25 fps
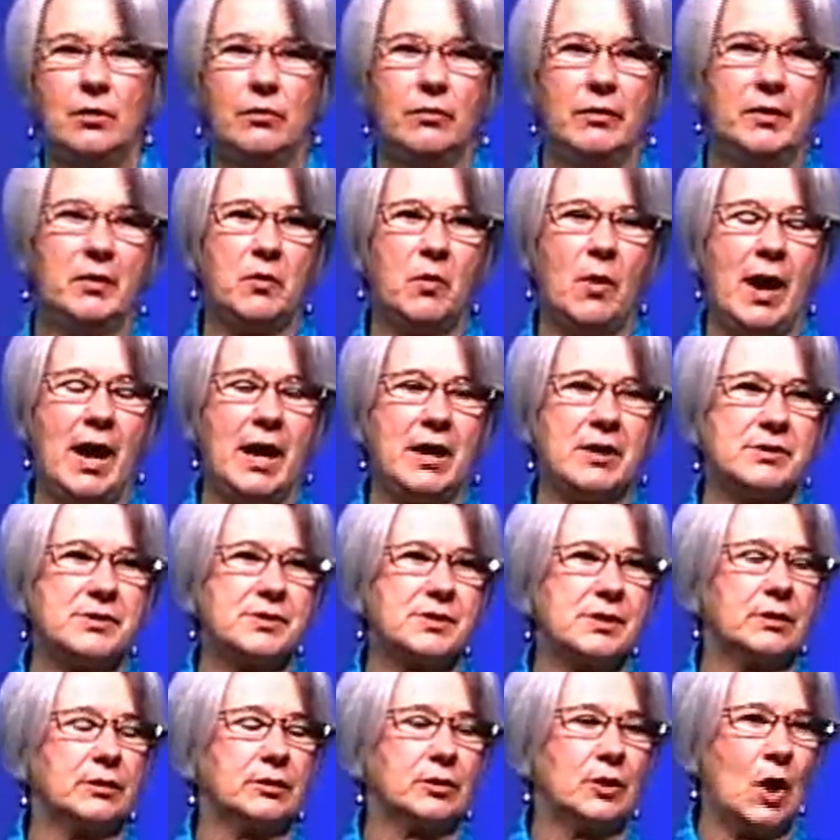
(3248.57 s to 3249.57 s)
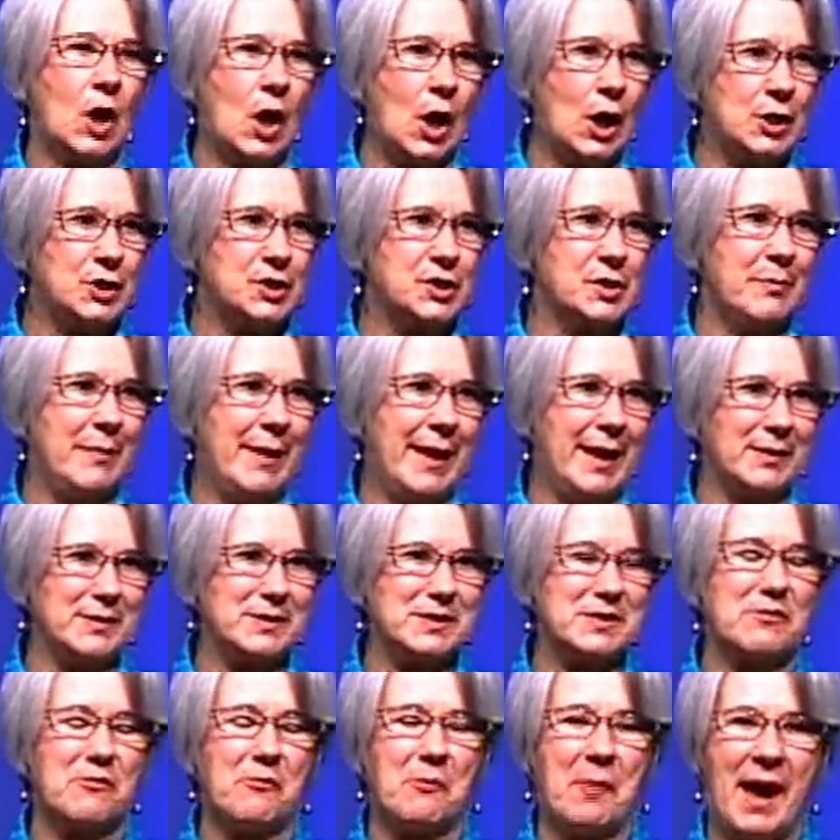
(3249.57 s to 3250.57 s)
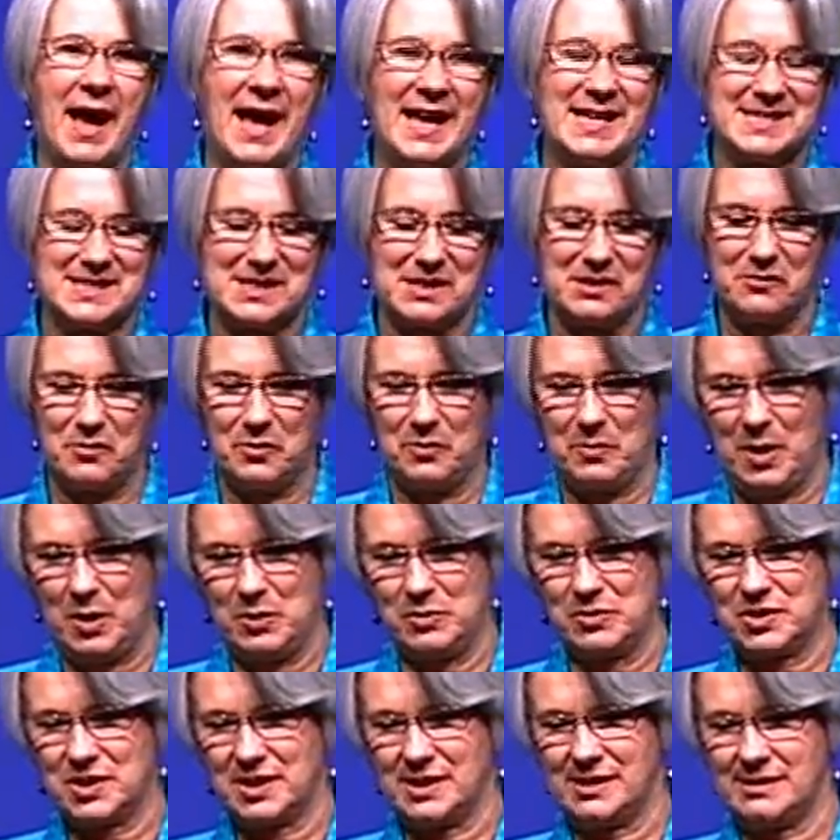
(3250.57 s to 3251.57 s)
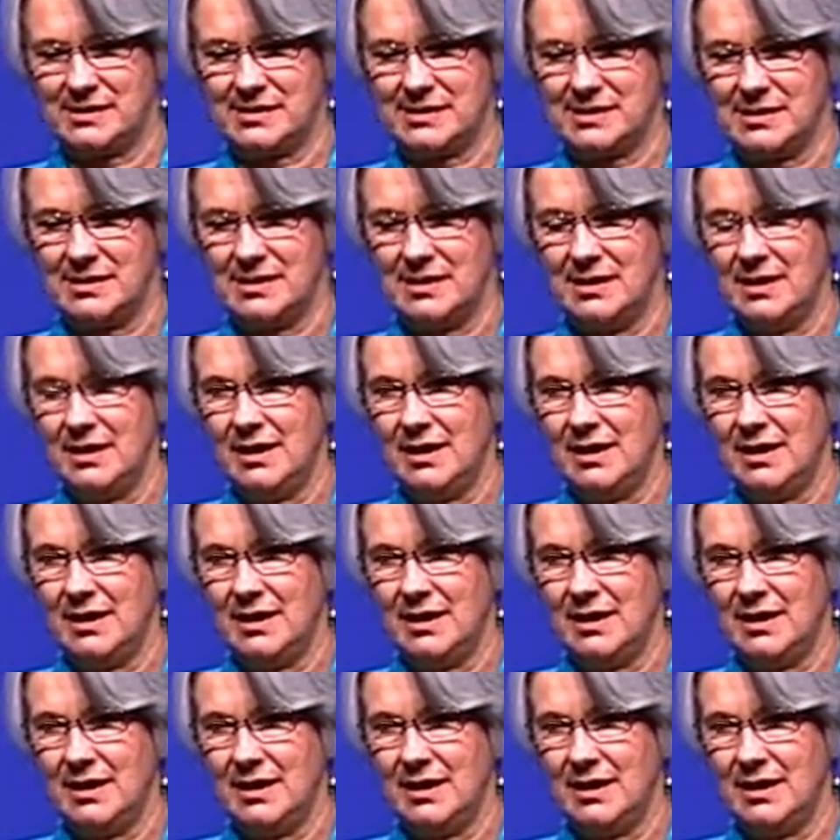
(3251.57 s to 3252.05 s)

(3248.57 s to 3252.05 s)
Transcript: requires large amounts of positive emotions.